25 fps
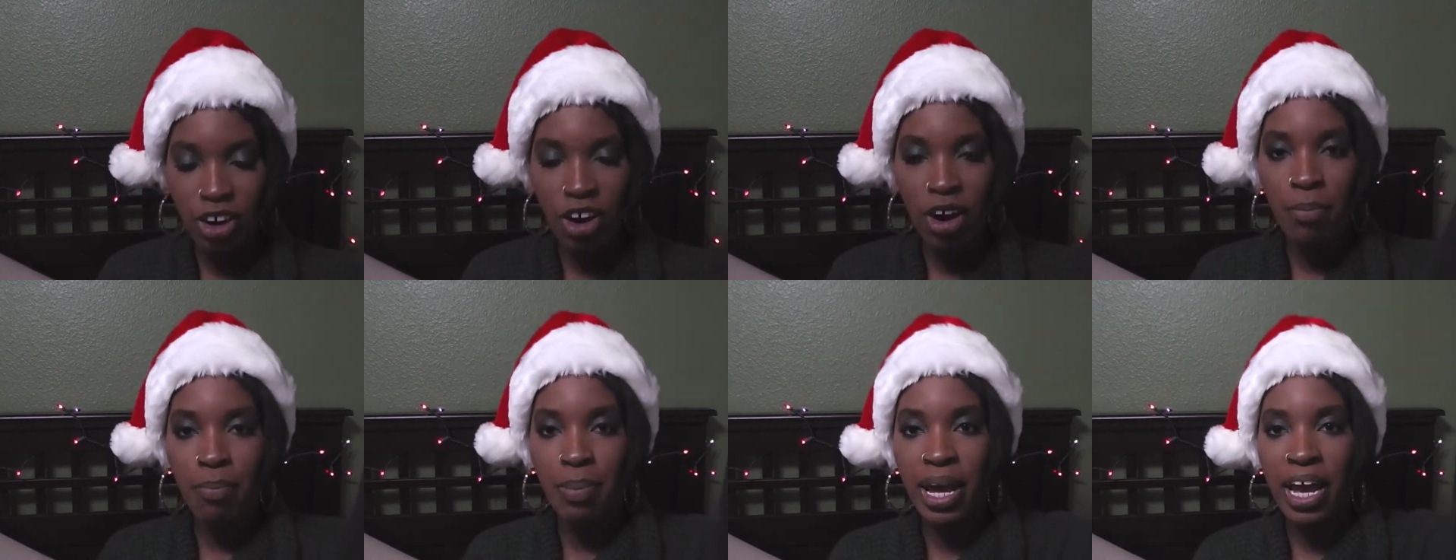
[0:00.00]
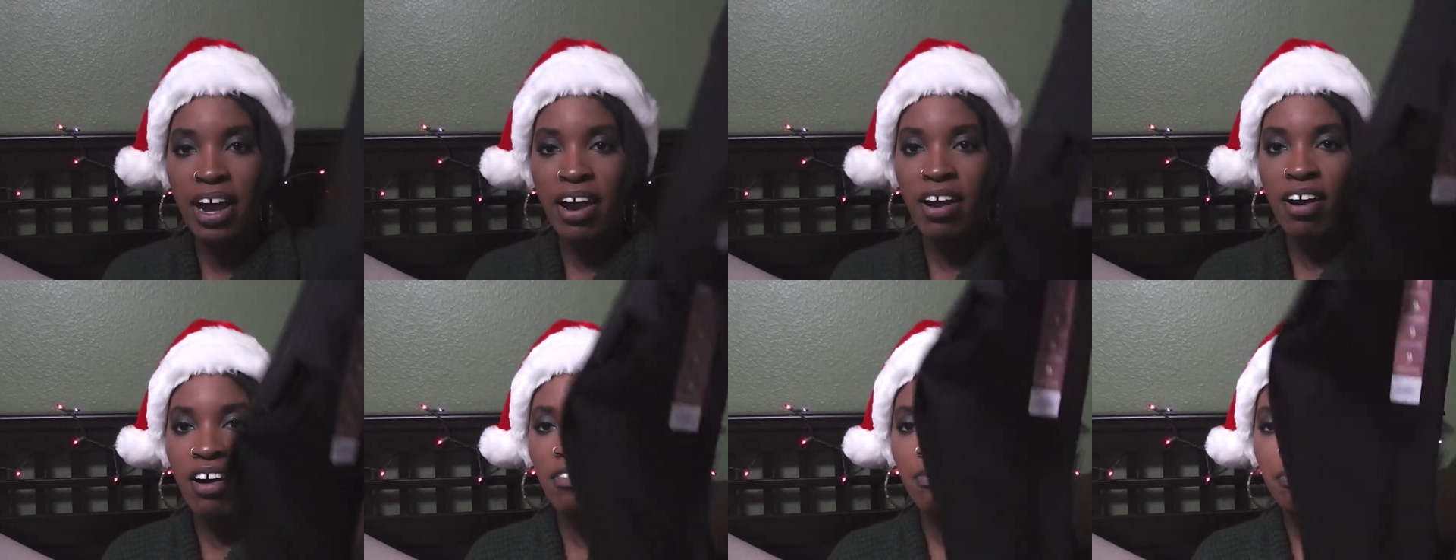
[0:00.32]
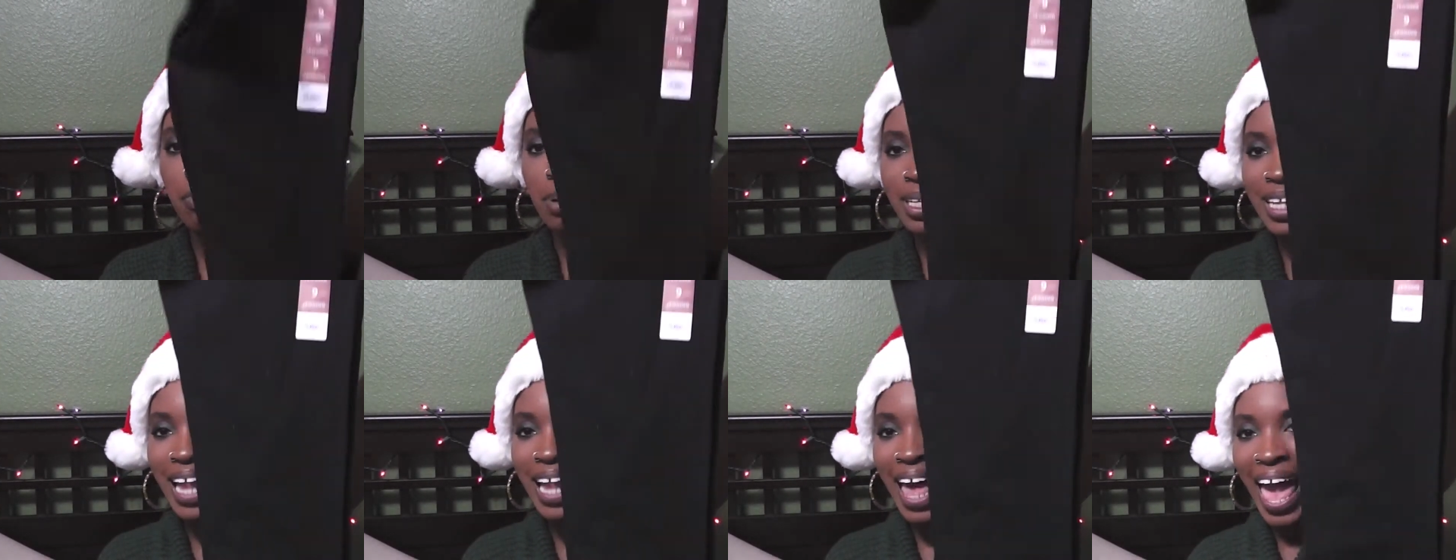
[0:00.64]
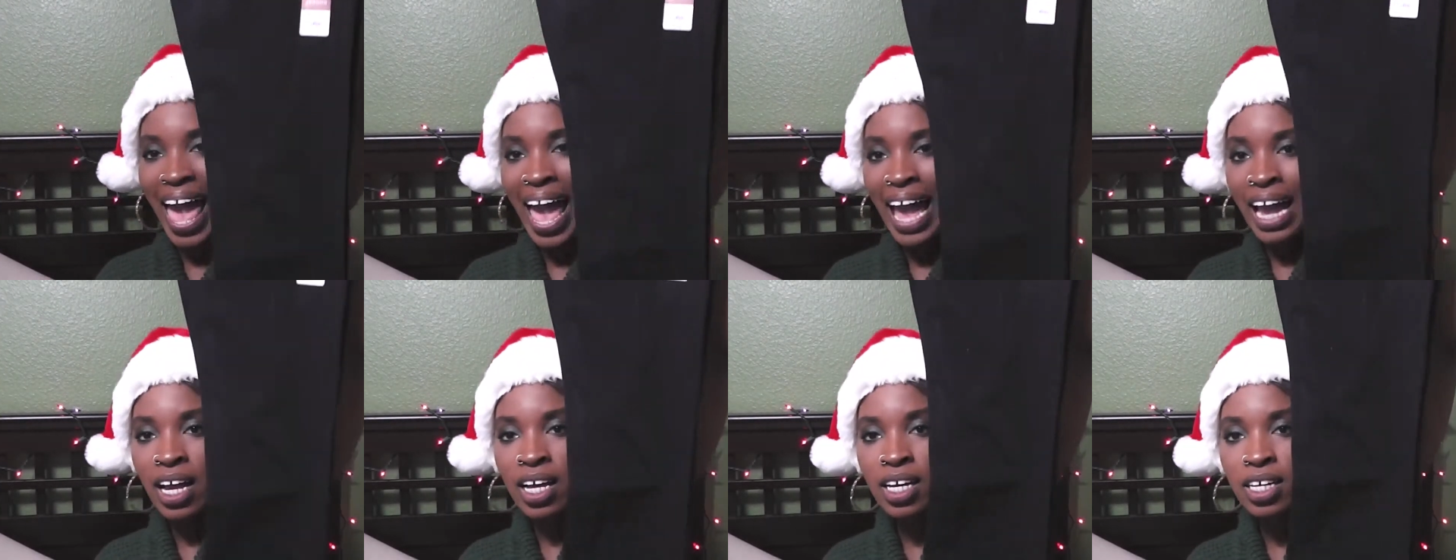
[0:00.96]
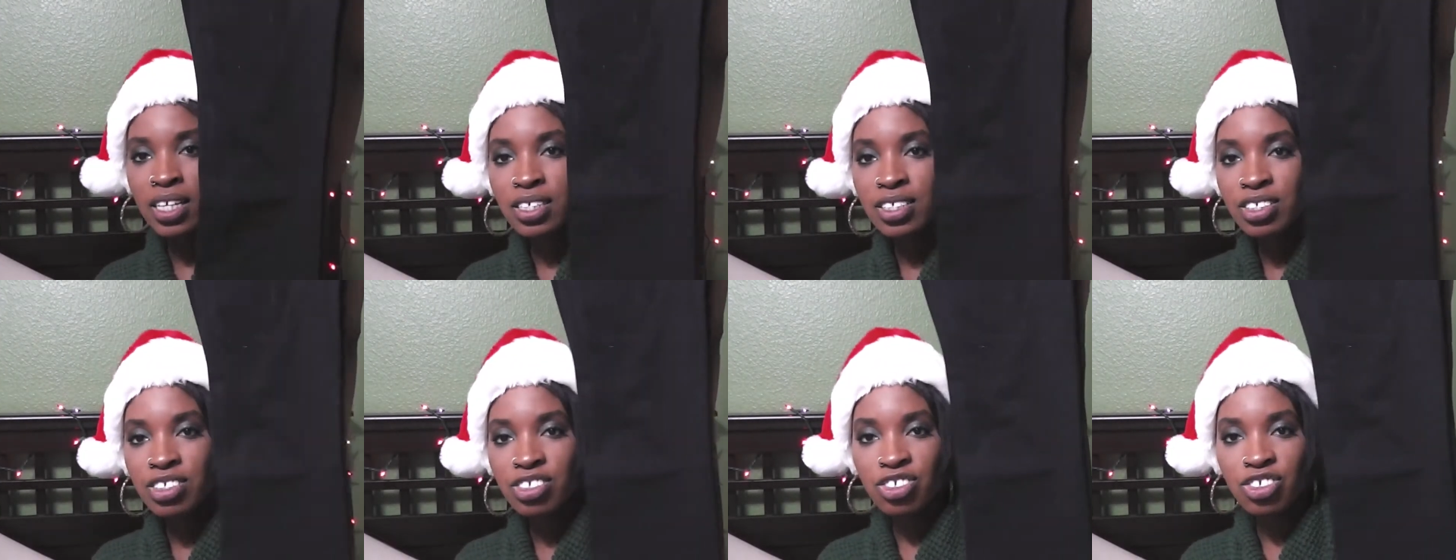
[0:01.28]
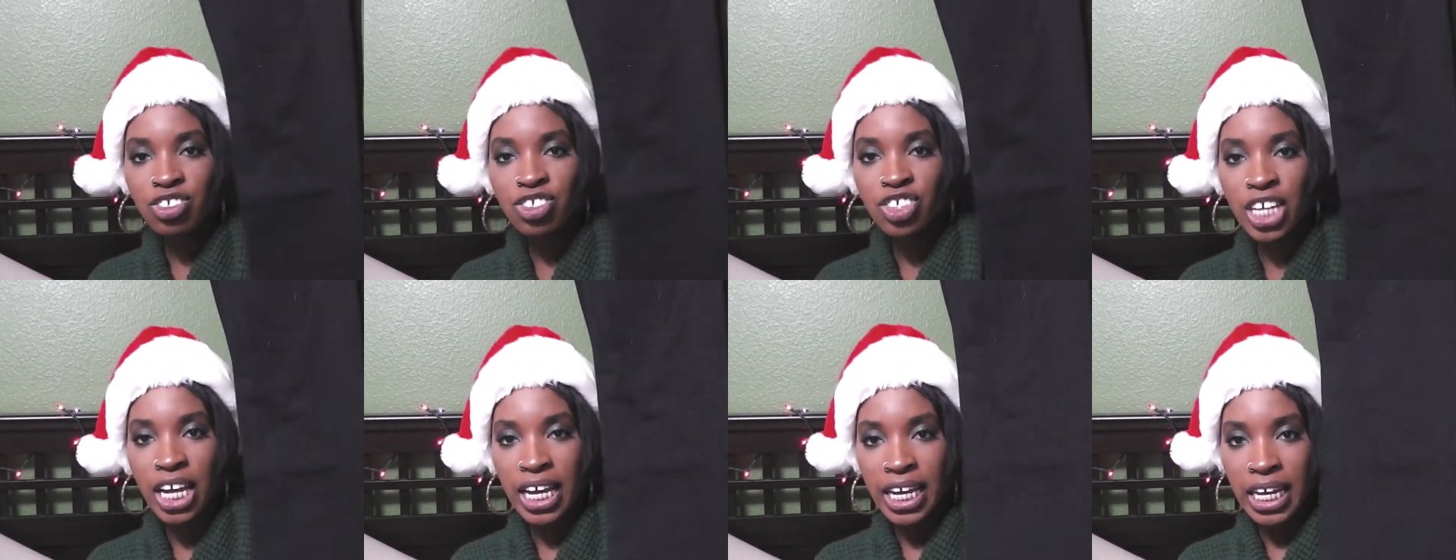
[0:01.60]
are a pair of black
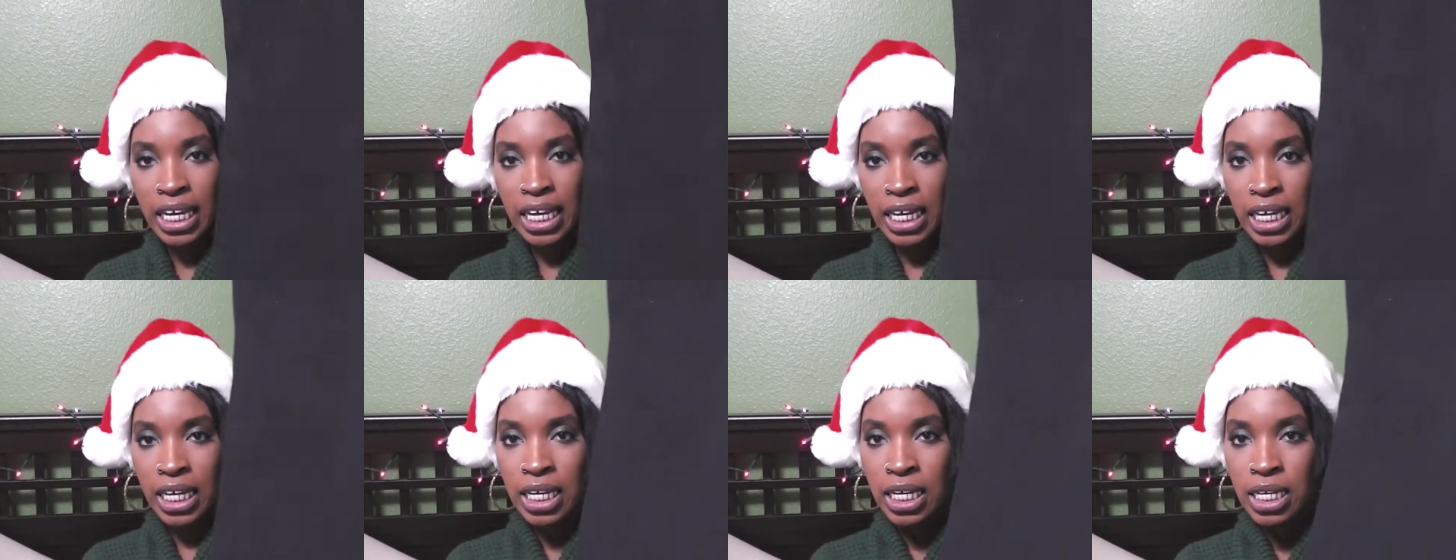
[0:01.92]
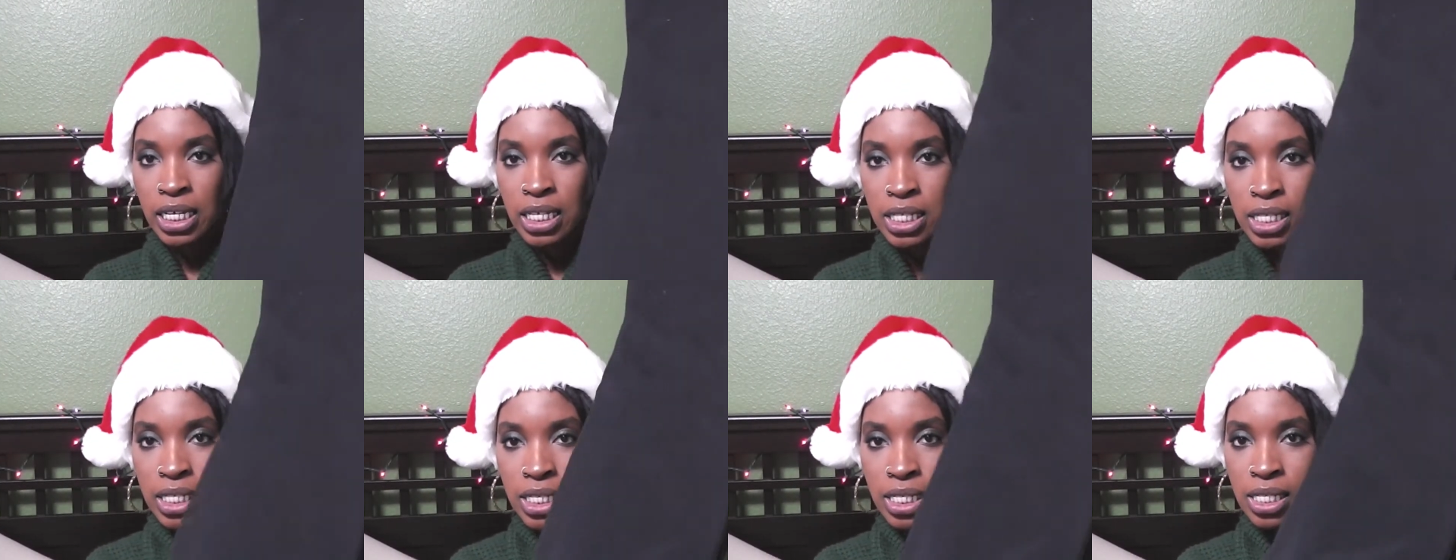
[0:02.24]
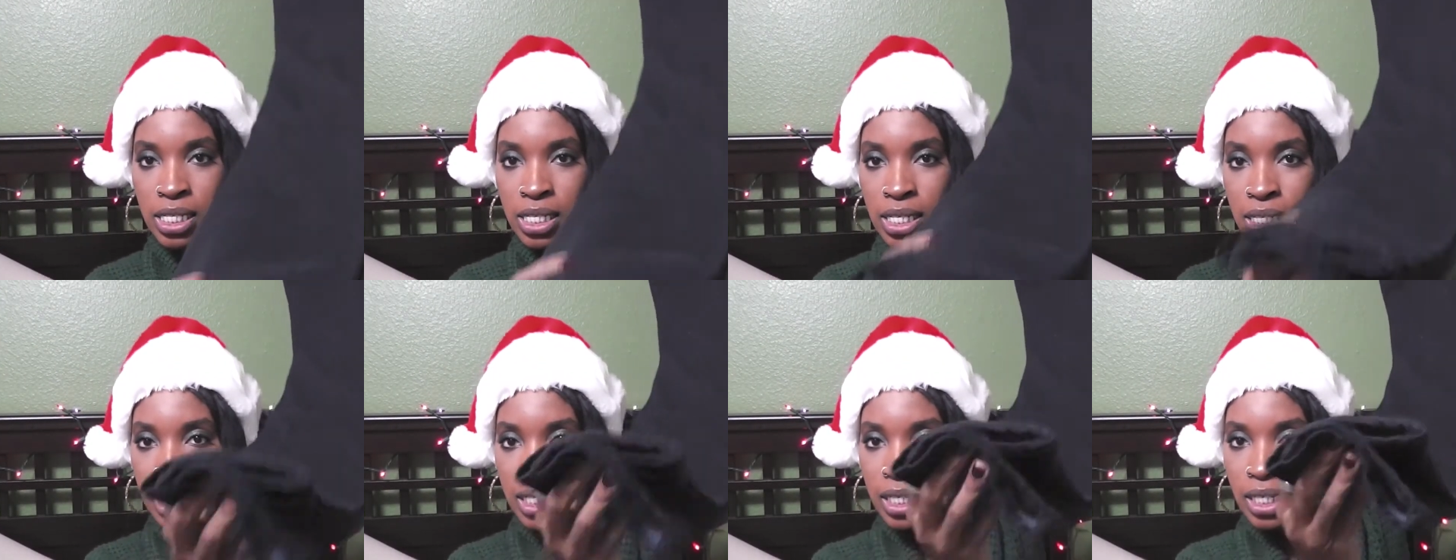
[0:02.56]
jeggings.